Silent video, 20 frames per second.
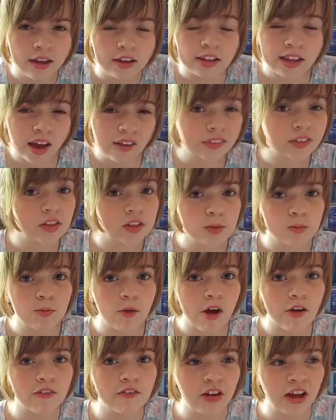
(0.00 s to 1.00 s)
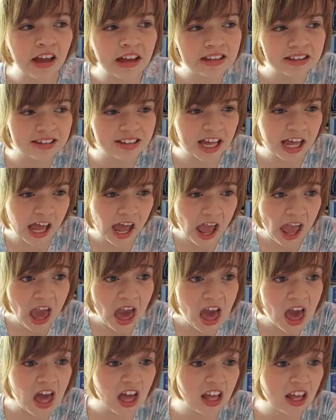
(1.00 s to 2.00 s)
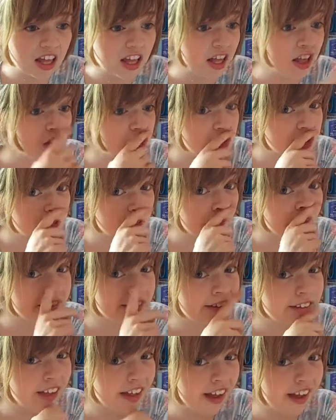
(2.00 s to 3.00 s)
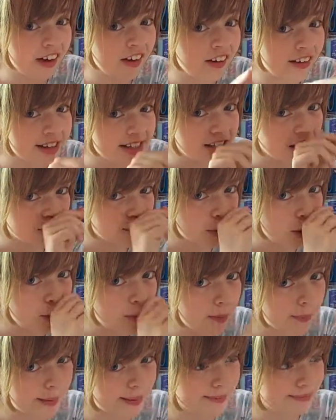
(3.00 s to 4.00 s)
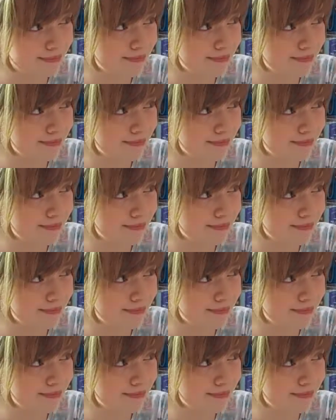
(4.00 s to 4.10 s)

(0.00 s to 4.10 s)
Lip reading: You have to subscribe first. See what I did there? Got a soft promo in.